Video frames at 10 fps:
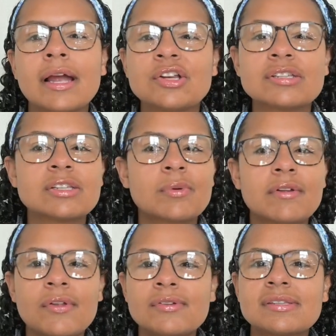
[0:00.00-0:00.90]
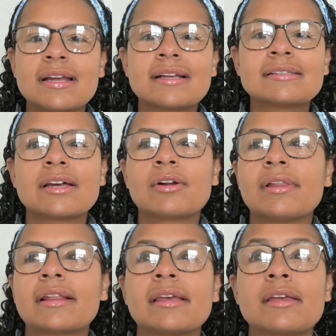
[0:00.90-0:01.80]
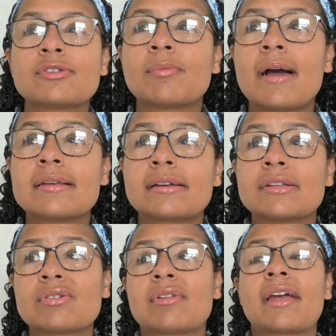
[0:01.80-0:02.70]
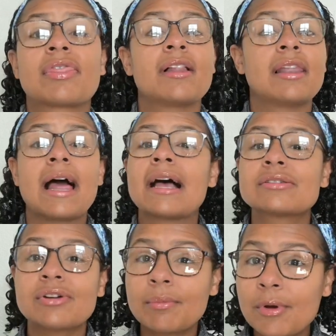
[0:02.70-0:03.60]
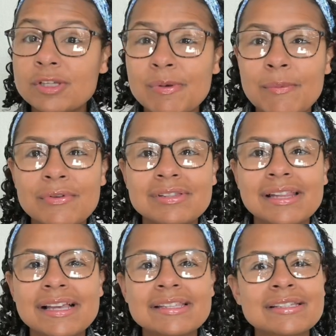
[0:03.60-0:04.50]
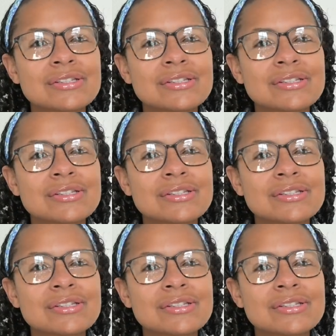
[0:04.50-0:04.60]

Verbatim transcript: It just is one of those things that are like the Easter baskets are like the last on most people's list.